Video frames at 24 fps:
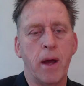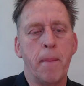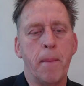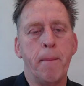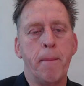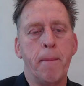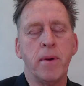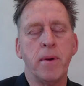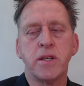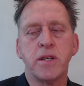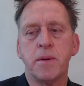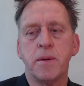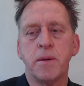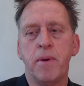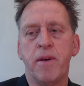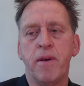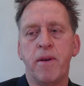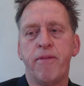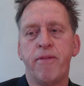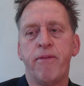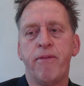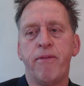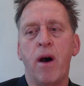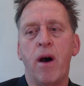Bishop
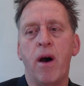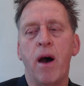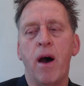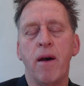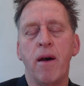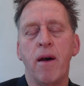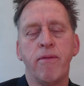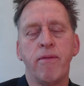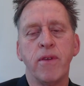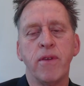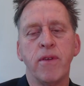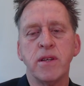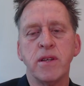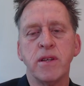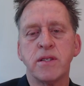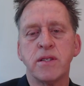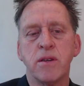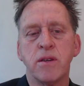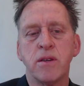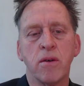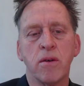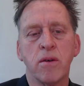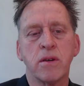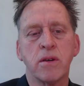f5. This
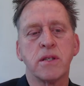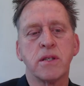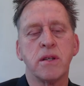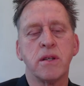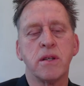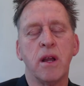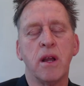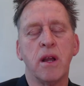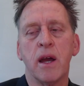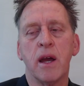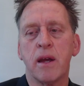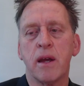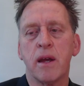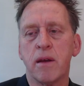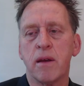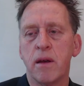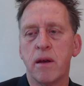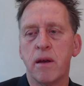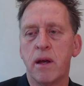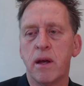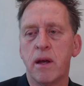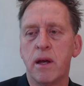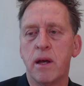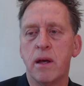looks like
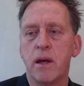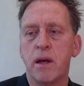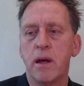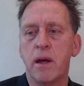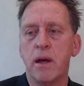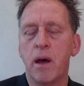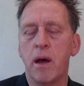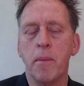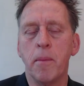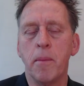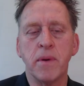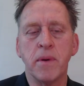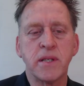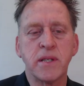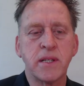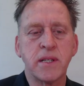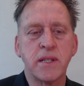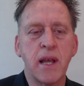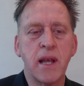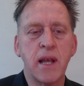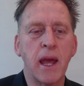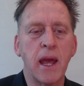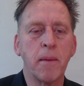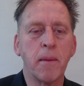a
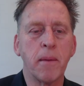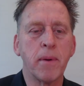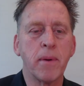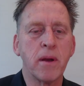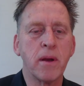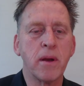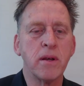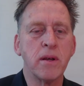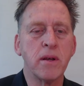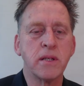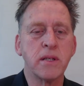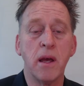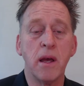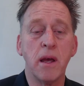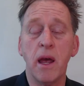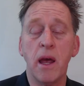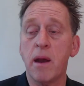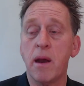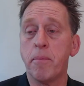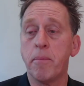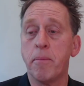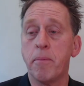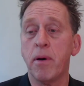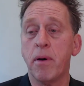mistake because,
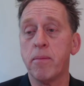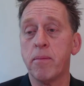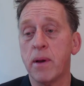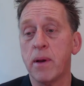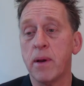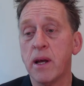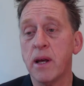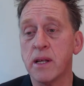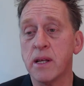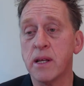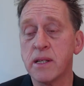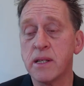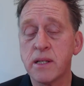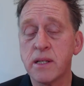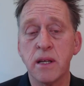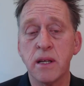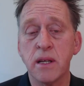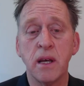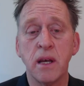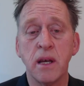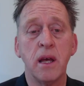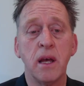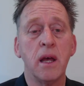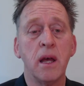and it probably is.
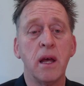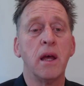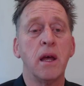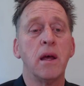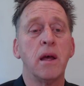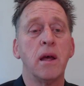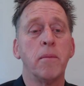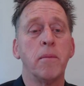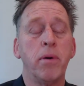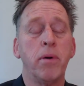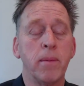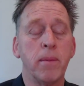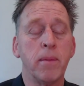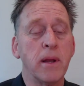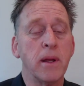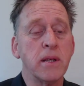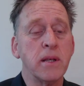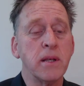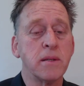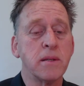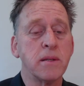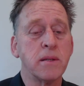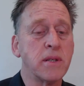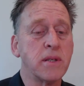It probably
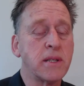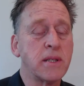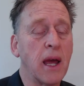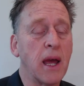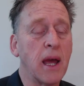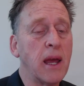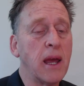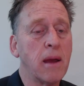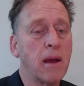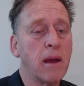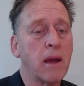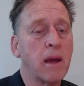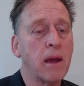is a mistake.